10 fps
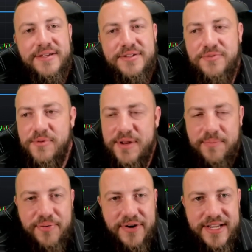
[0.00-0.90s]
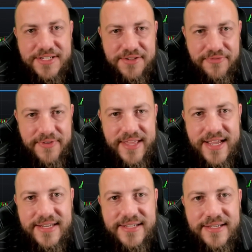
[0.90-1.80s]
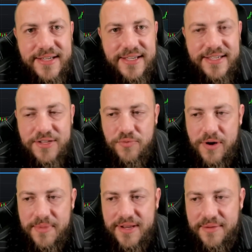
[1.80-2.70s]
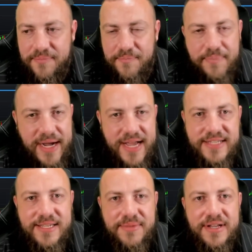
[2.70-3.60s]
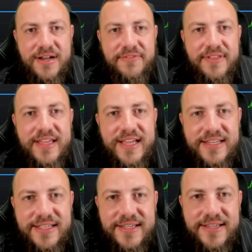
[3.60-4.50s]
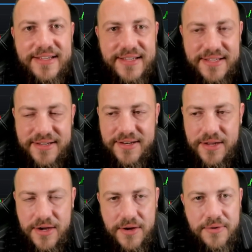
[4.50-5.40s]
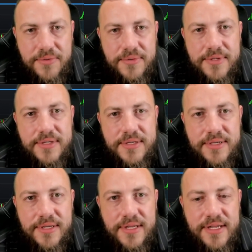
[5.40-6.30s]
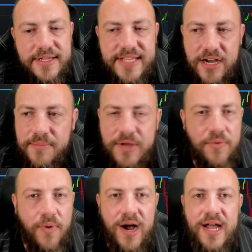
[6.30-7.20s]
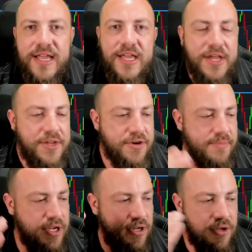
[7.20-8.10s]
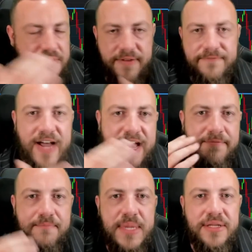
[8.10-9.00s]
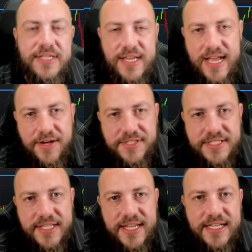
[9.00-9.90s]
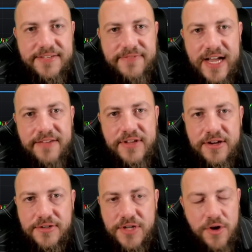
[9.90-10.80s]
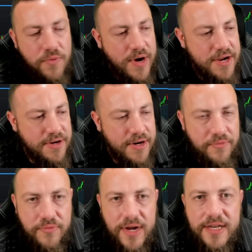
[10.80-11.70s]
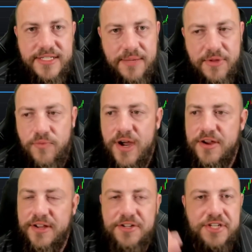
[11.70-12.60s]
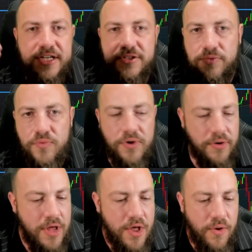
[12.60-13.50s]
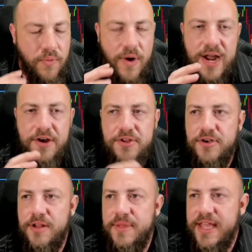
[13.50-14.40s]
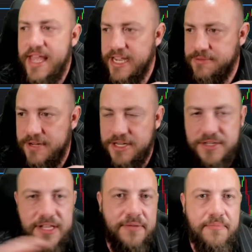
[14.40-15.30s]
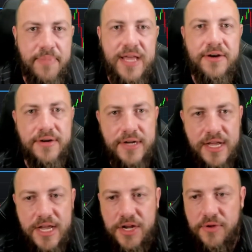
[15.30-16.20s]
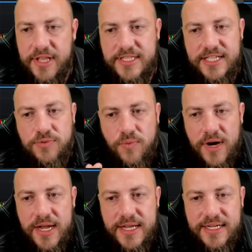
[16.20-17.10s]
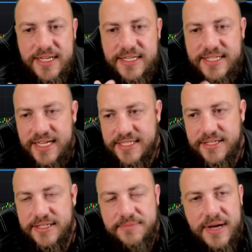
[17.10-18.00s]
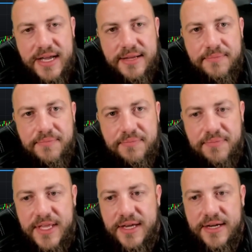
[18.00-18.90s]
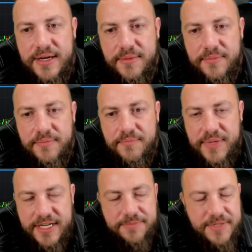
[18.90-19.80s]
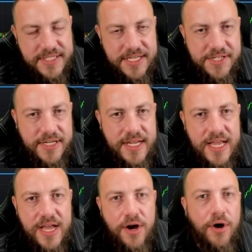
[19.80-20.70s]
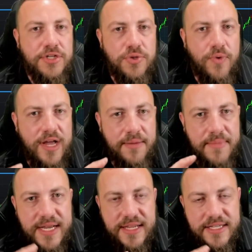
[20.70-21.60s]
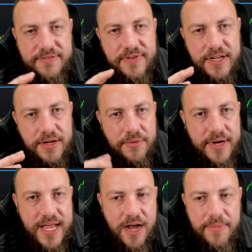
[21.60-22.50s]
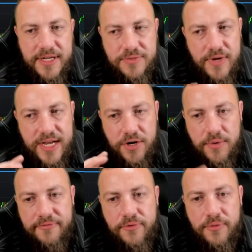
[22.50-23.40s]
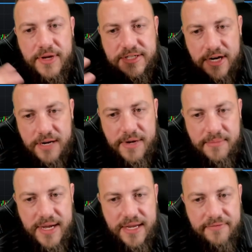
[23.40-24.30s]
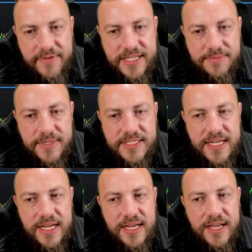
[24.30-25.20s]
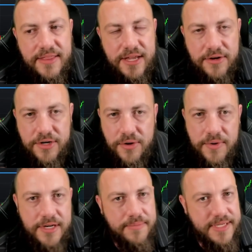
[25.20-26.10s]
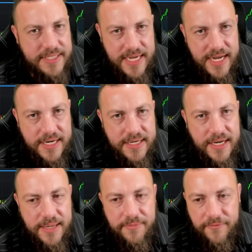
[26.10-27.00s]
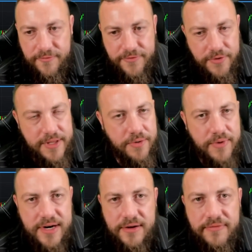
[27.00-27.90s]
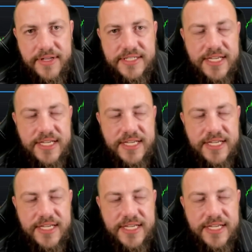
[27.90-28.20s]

You want me to praise you for that? You want me to buy something off of that? No. Tell me why you're going to be closing 5 million houses in the next 5 years. Why you're going to run something. Why you're going to change the world. Why are you going to be exponentially better? You know, that's why, again, Tesla is my biggest position. Also why I'm making this video now, because going forward, when I talk about my investments, they are going to be tech. I'm fully aware of this.